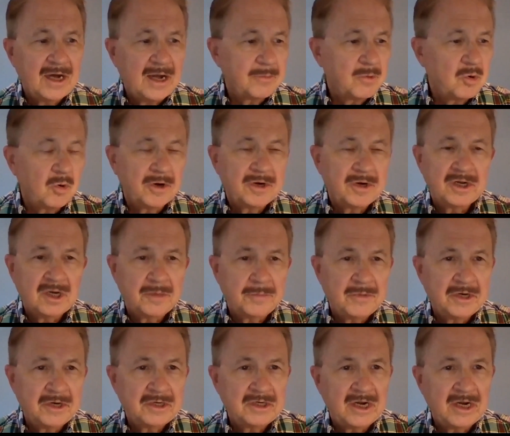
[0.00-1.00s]
I'm going to
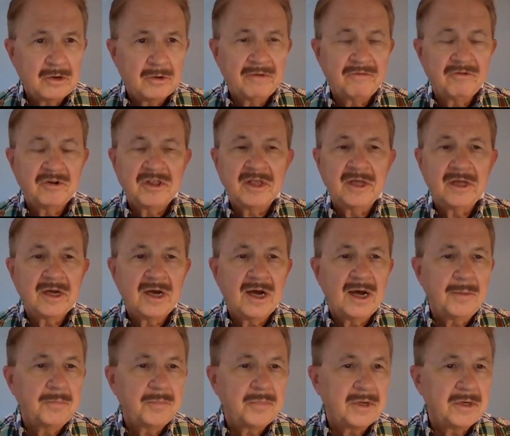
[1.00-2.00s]
come in and tear everything
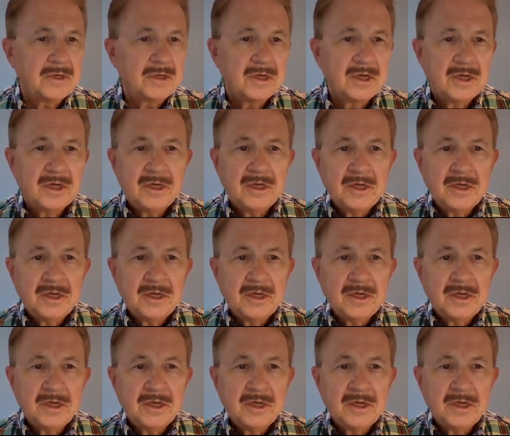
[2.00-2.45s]
up and,